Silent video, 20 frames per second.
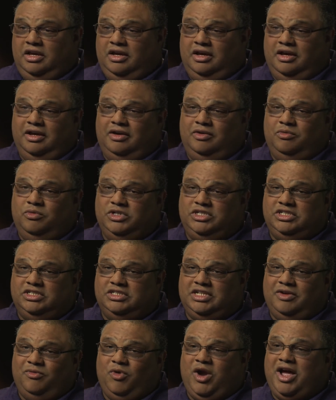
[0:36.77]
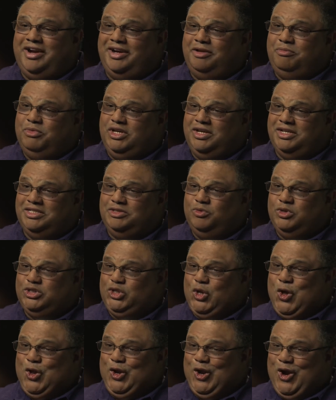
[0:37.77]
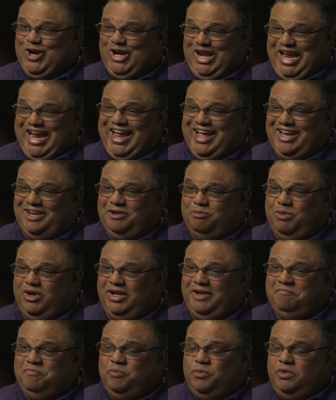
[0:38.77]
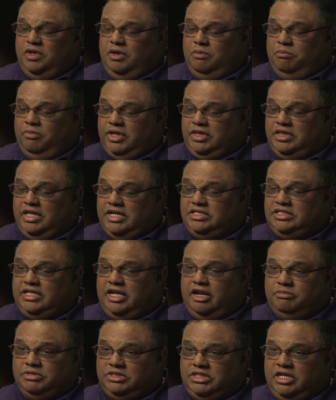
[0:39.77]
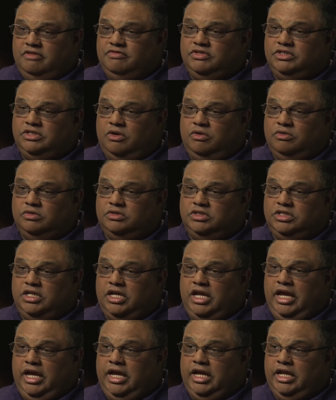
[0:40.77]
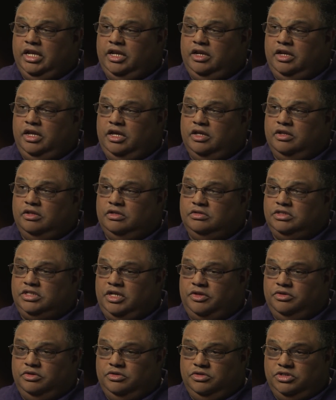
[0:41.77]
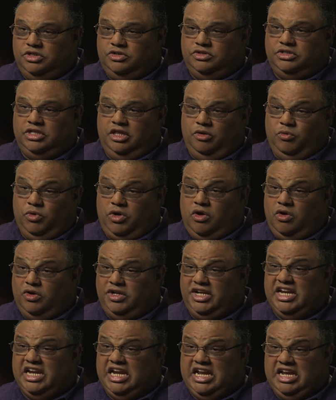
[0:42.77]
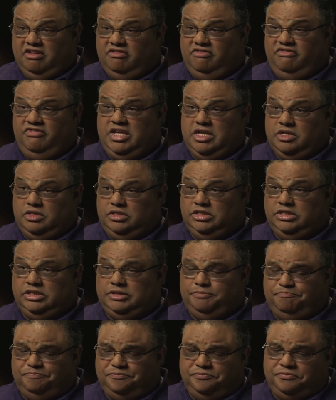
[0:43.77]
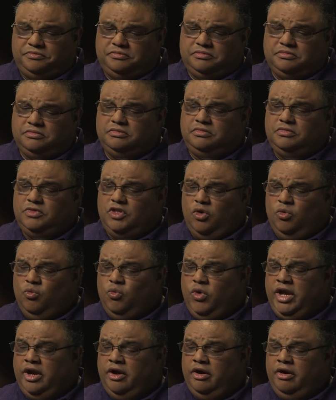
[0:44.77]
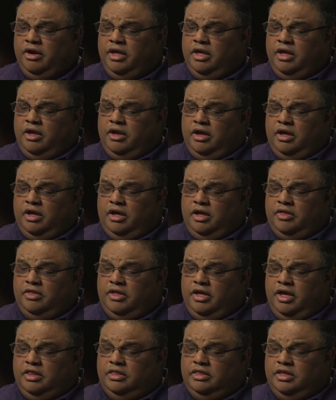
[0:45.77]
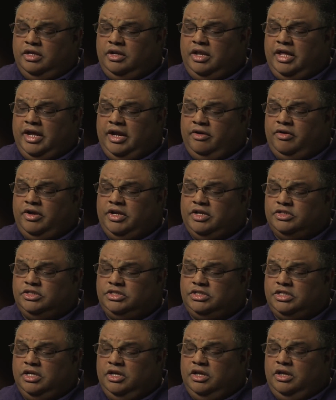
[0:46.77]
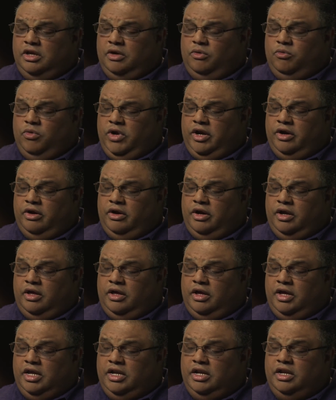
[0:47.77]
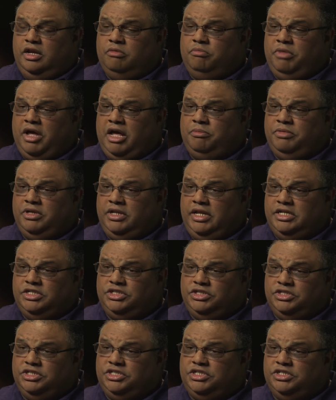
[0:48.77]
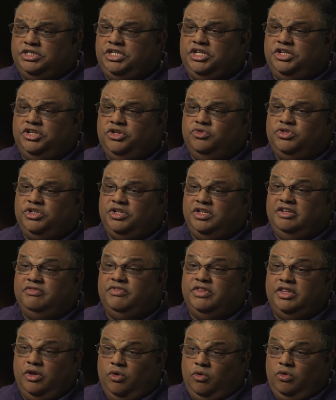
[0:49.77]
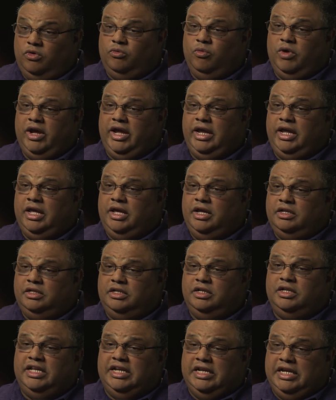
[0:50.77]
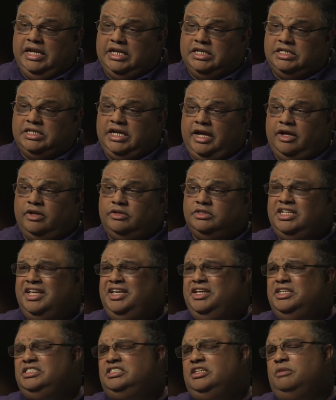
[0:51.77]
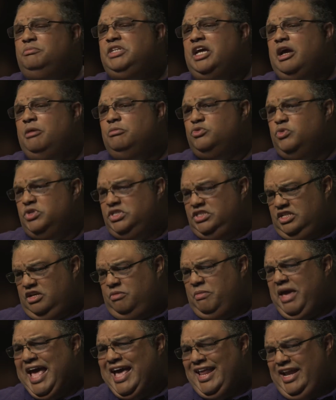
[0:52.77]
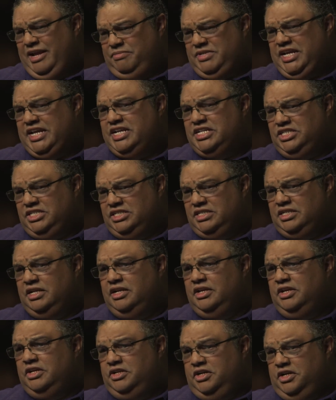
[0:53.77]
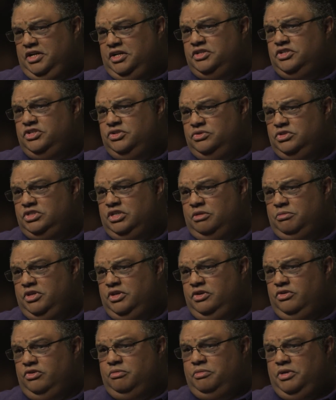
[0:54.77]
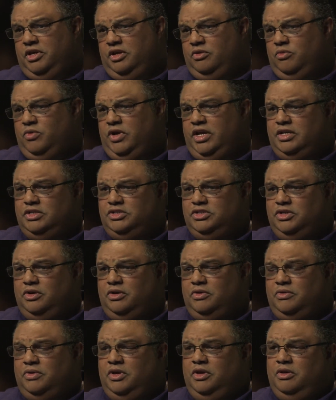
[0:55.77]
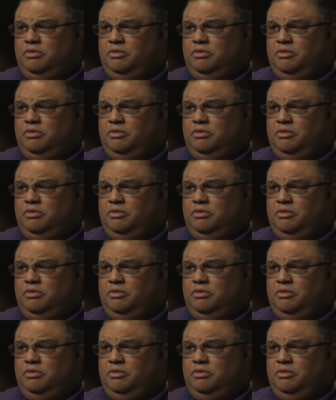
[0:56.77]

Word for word: Uh, which is ironic because it was all our land, but, but they set up safe zones, and in, in southern New Jersey, they were called Indian Fields, where uh, little areas where uh, Indian populations continued to live in the old way, little Indian towns, sometimes with some adaptation uh, to some of the European ways, you know.